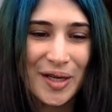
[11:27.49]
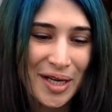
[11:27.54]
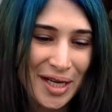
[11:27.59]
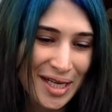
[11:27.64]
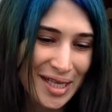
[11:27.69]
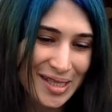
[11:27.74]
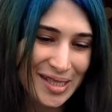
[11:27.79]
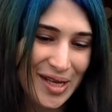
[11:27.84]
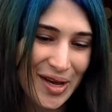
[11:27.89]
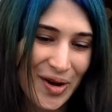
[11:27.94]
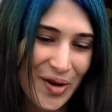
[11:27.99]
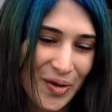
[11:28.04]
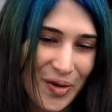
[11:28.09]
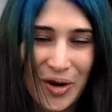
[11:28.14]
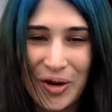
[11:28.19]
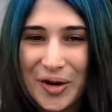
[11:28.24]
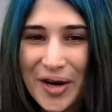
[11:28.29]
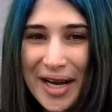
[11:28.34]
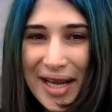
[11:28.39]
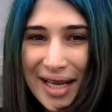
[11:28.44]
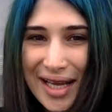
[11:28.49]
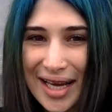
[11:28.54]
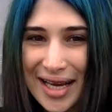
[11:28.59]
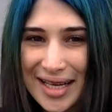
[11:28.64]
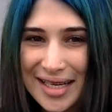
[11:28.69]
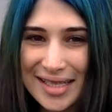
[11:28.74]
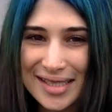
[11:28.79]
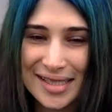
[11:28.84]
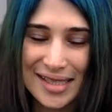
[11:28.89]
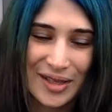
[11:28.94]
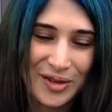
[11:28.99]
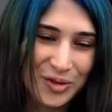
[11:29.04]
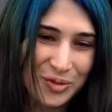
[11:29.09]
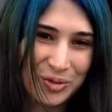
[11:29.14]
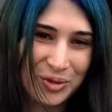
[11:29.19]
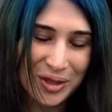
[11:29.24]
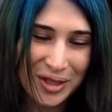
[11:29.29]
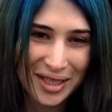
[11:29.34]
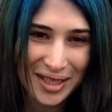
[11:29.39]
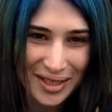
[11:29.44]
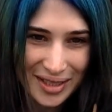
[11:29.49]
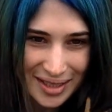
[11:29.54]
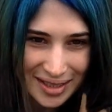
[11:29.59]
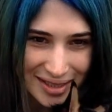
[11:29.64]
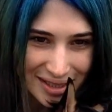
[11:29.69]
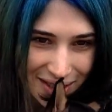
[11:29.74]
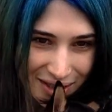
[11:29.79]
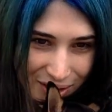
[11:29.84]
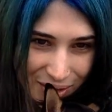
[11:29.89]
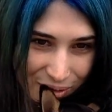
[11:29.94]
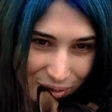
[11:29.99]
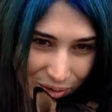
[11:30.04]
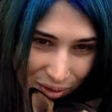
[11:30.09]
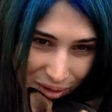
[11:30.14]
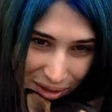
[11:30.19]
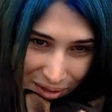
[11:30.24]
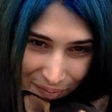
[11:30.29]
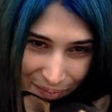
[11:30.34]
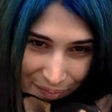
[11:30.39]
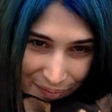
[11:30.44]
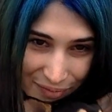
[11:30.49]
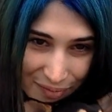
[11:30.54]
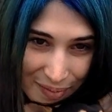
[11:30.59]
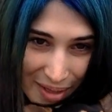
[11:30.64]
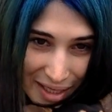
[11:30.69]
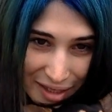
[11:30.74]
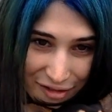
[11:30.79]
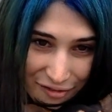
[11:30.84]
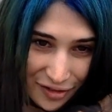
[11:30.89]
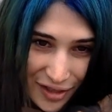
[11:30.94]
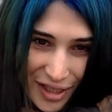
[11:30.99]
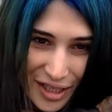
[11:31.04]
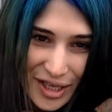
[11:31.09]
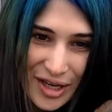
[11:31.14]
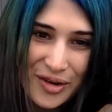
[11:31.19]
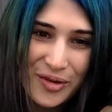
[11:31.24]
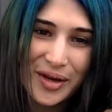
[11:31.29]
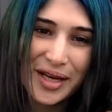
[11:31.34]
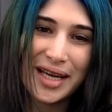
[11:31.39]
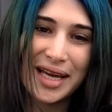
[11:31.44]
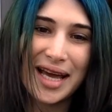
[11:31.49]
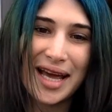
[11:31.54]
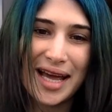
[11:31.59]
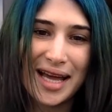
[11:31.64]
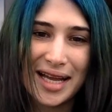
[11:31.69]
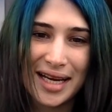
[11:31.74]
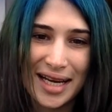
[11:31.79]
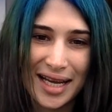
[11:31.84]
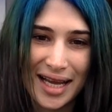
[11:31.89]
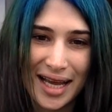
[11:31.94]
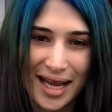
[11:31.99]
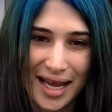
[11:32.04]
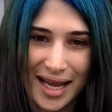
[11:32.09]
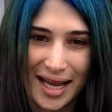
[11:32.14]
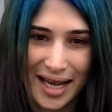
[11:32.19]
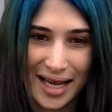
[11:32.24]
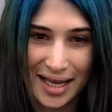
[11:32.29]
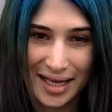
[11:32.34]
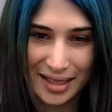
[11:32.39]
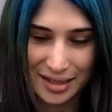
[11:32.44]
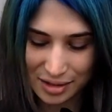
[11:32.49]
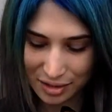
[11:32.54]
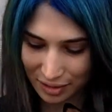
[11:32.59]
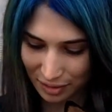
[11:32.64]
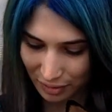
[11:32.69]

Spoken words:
So, all right, guys, it's really good to make a video again, and